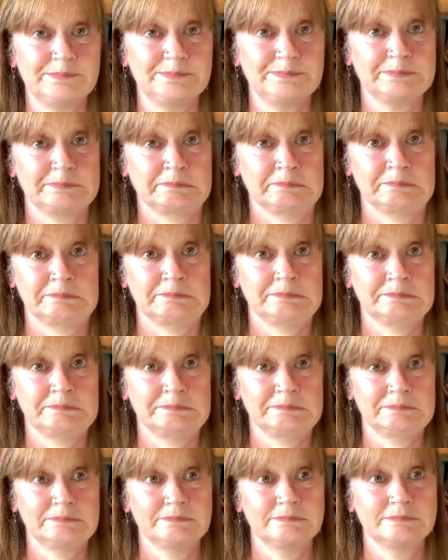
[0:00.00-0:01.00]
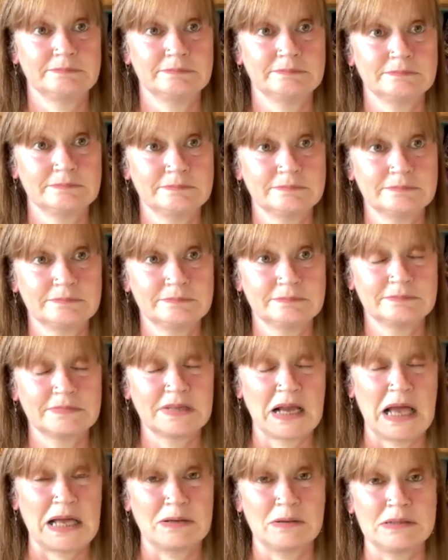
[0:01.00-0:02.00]
I've done it on the wrong side. I
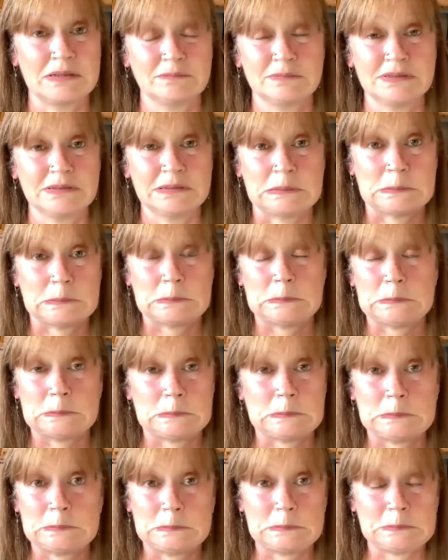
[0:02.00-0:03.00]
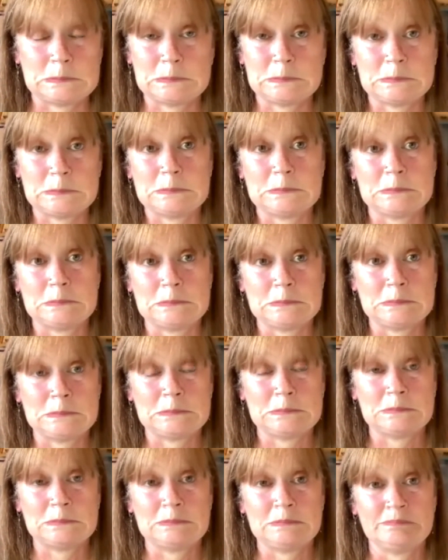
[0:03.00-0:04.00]
can't believe myself.
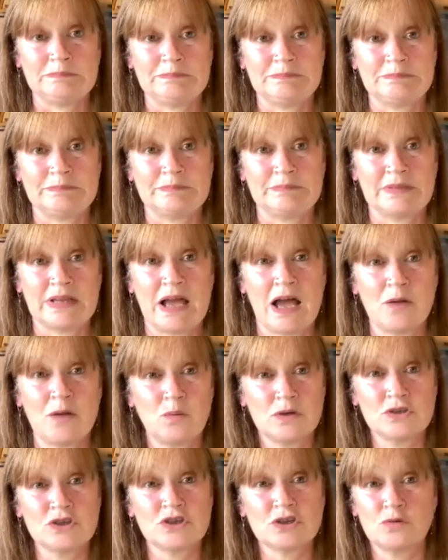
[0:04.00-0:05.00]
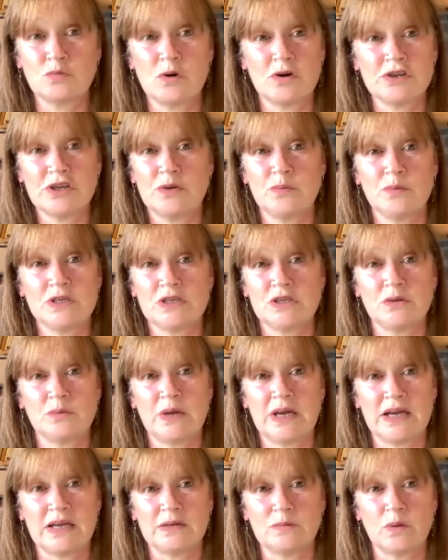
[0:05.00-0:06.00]
What an idiot. I wasn't sure what you were
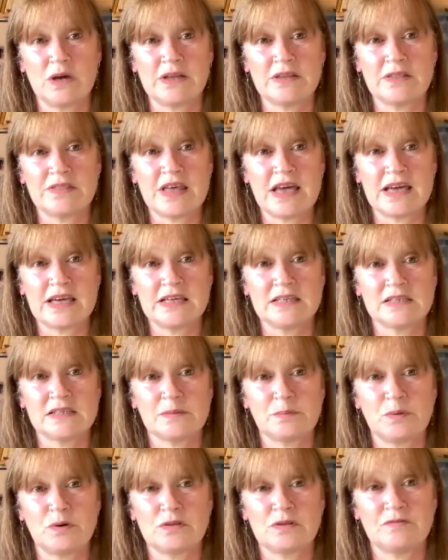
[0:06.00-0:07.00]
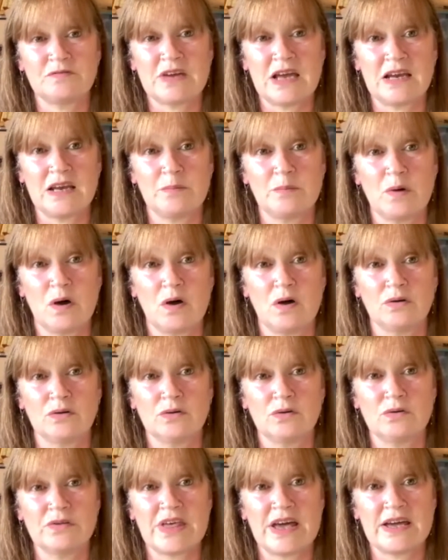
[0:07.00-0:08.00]
doing, whether that is to put the vellum on
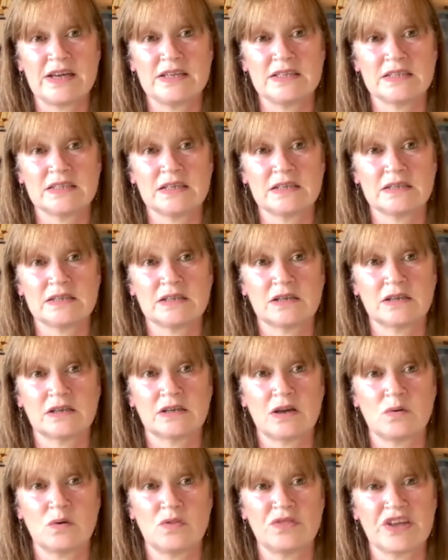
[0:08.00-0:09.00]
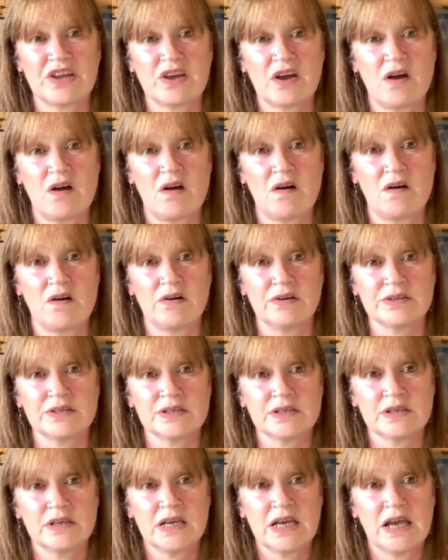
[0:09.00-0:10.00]
or that is to glue on the card.
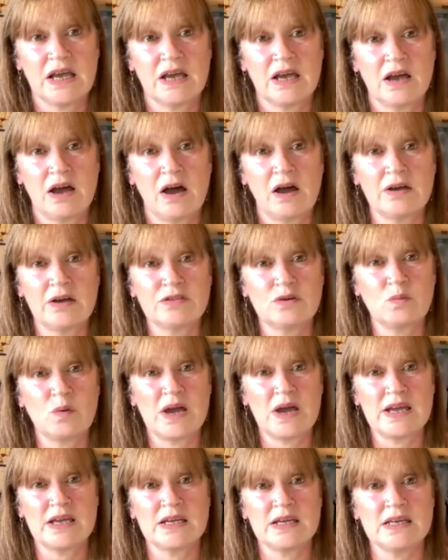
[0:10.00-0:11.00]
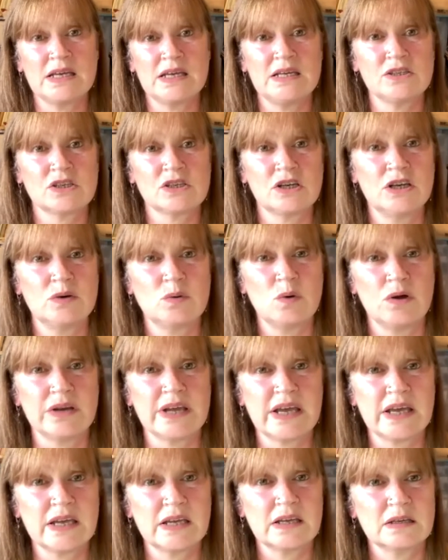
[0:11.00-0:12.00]
Either way, it needs glue on
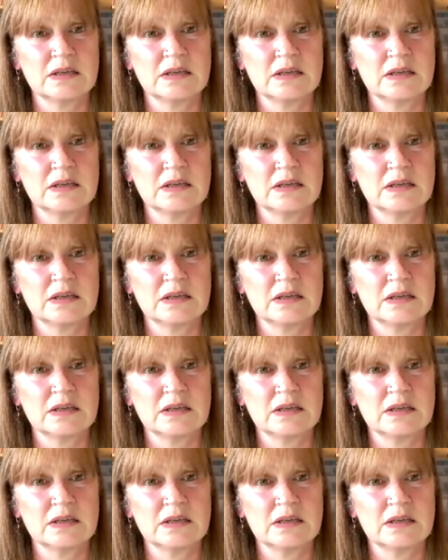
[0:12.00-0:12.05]
it.